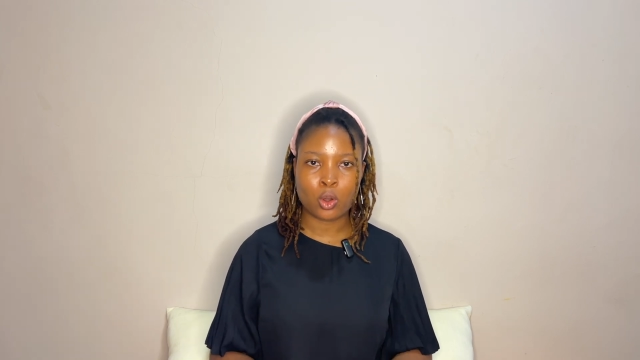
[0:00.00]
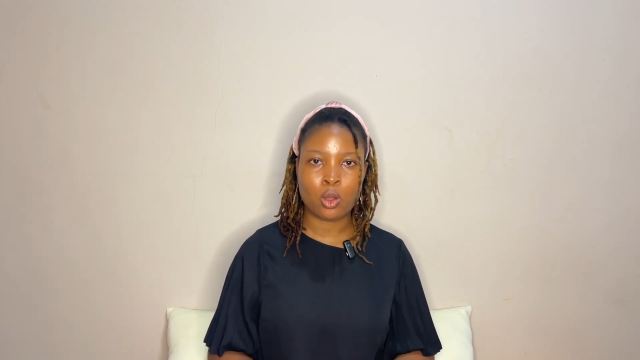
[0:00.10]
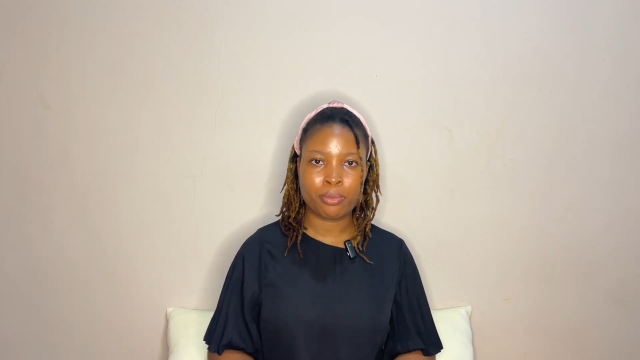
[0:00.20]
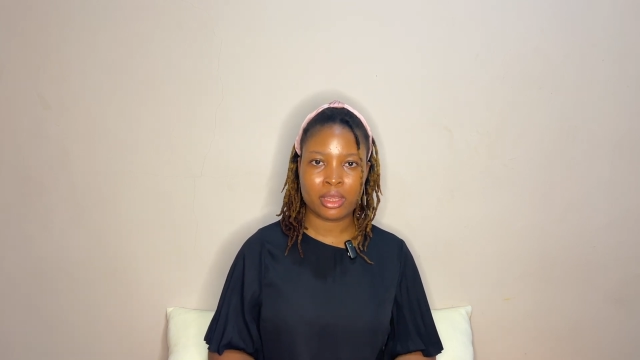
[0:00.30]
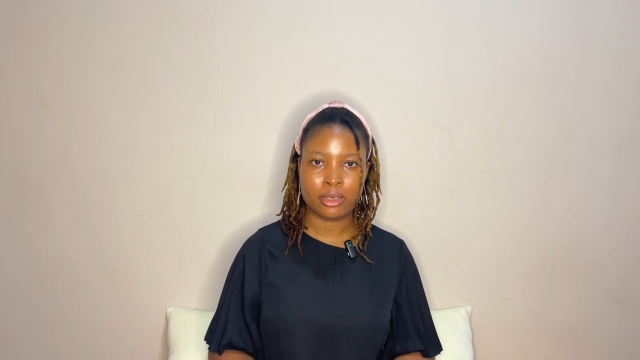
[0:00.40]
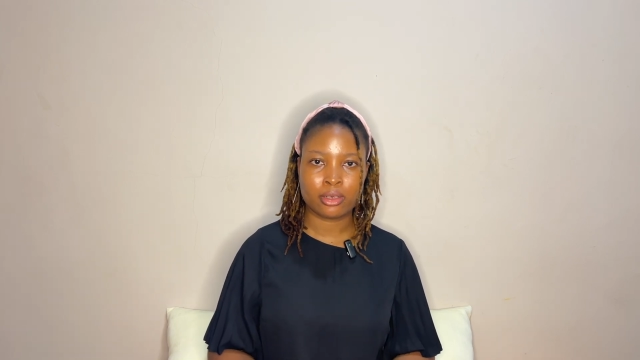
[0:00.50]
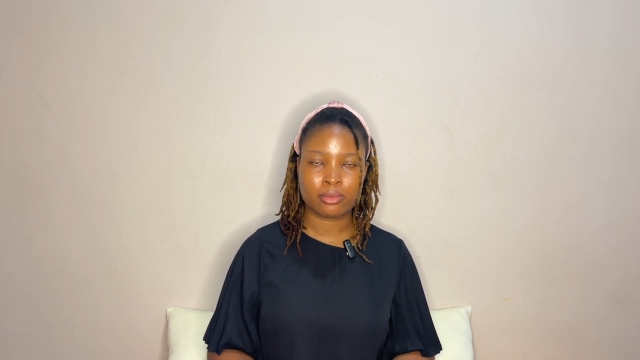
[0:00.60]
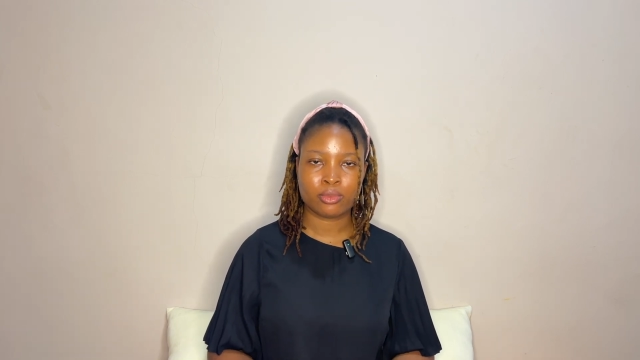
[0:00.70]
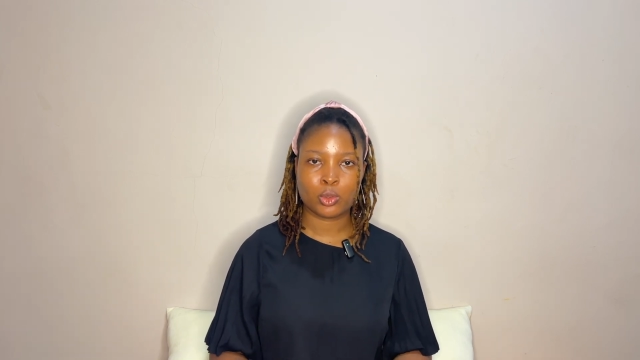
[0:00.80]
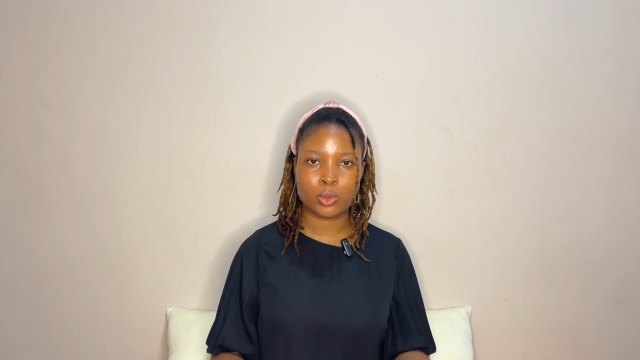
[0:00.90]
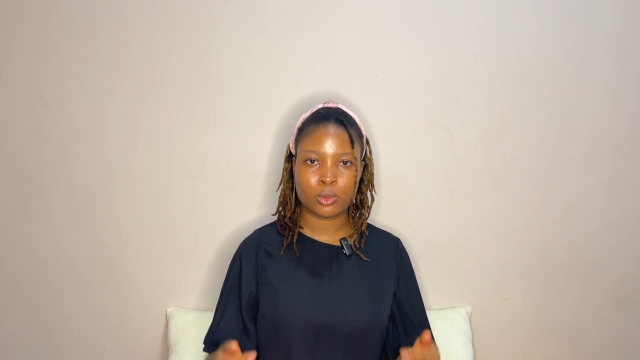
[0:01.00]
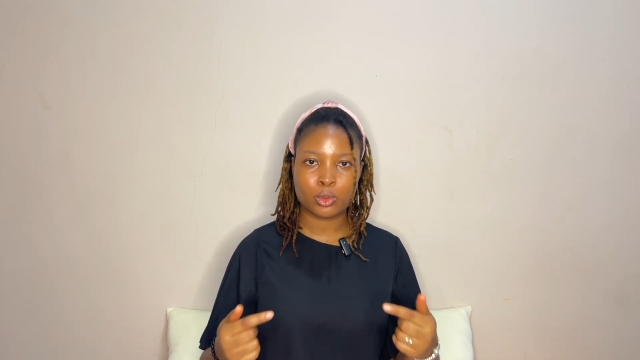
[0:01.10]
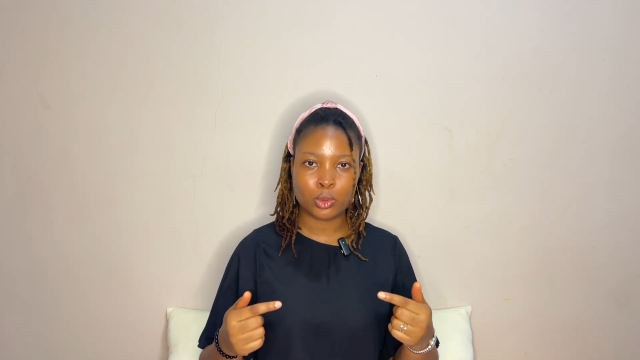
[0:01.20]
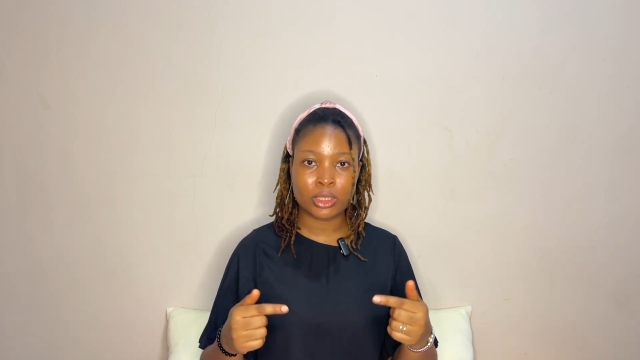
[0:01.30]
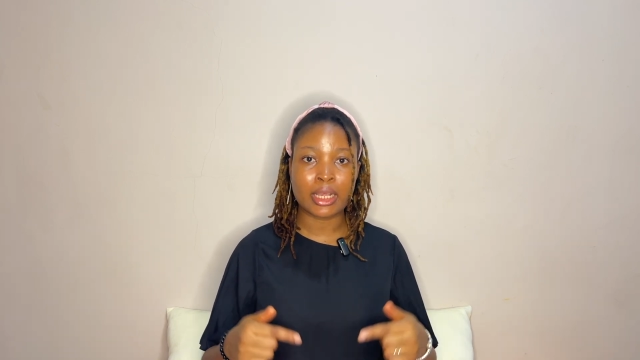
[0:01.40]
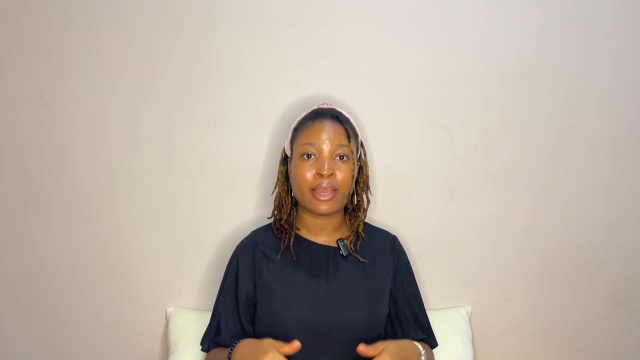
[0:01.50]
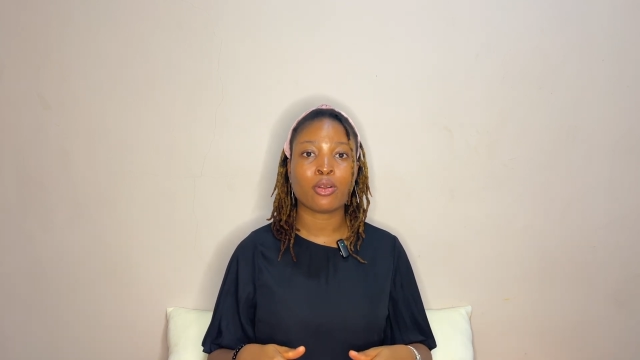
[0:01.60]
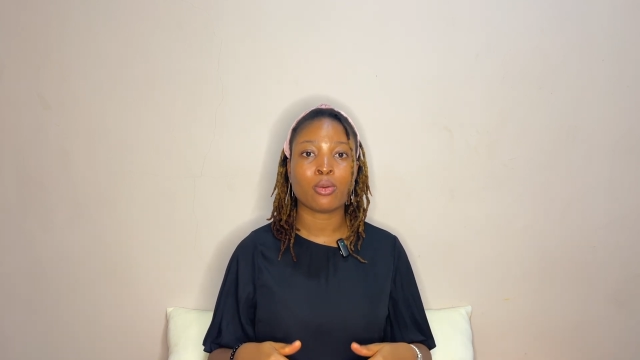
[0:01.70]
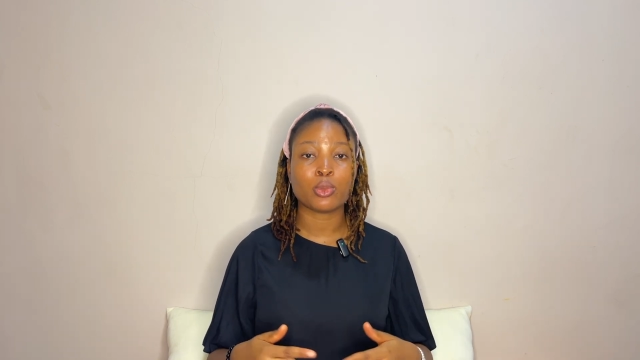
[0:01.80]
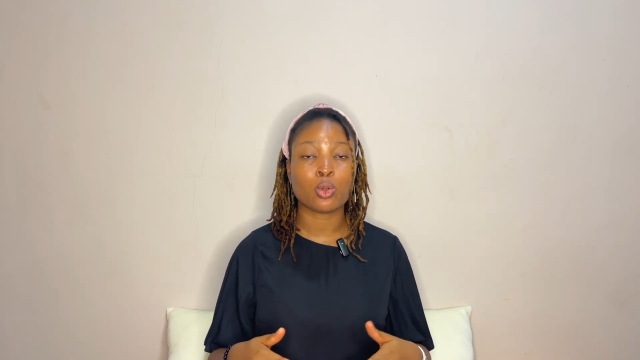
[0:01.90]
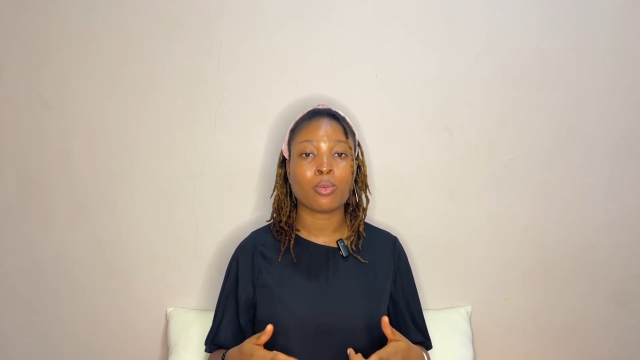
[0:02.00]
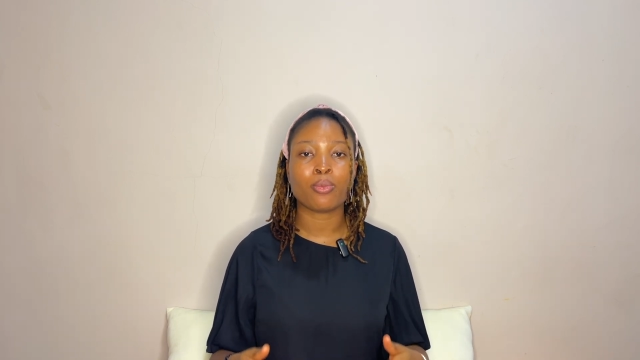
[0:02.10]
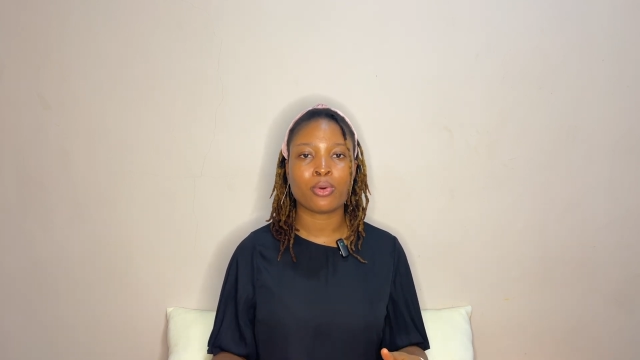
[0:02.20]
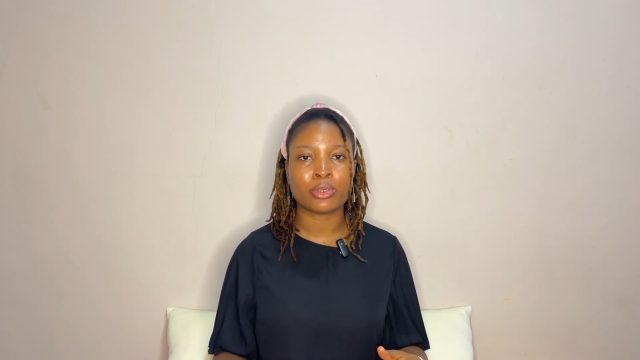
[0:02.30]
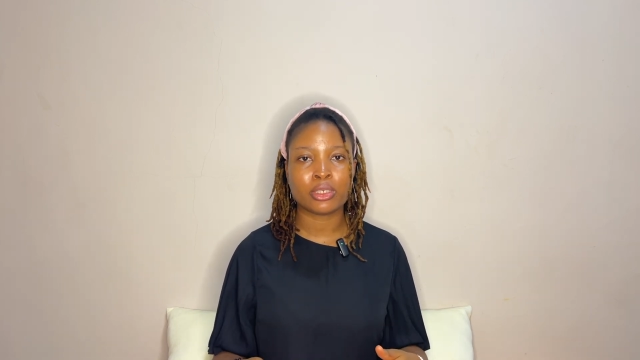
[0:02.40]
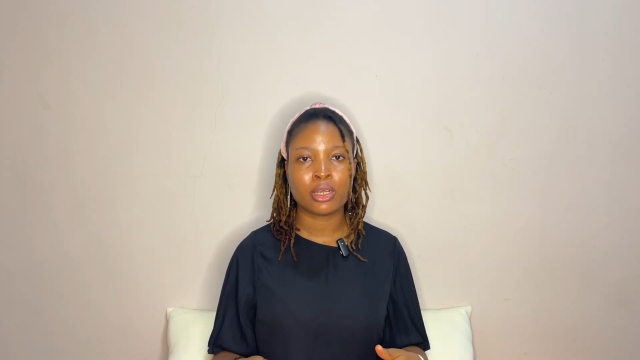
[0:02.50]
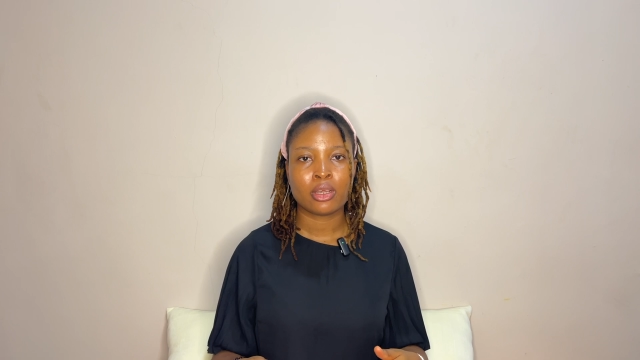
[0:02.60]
come in, to sign up, to onboard.